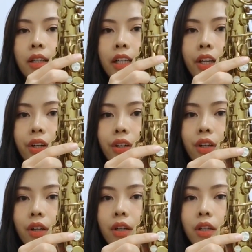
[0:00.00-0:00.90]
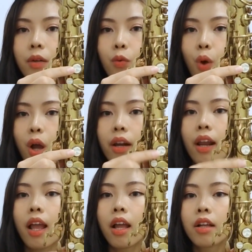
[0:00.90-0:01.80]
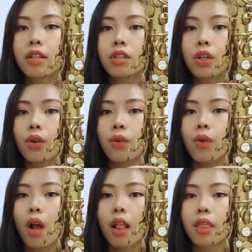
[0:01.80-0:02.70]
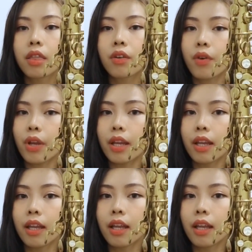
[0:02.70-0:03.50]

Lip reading: Here, 1, 2, 3.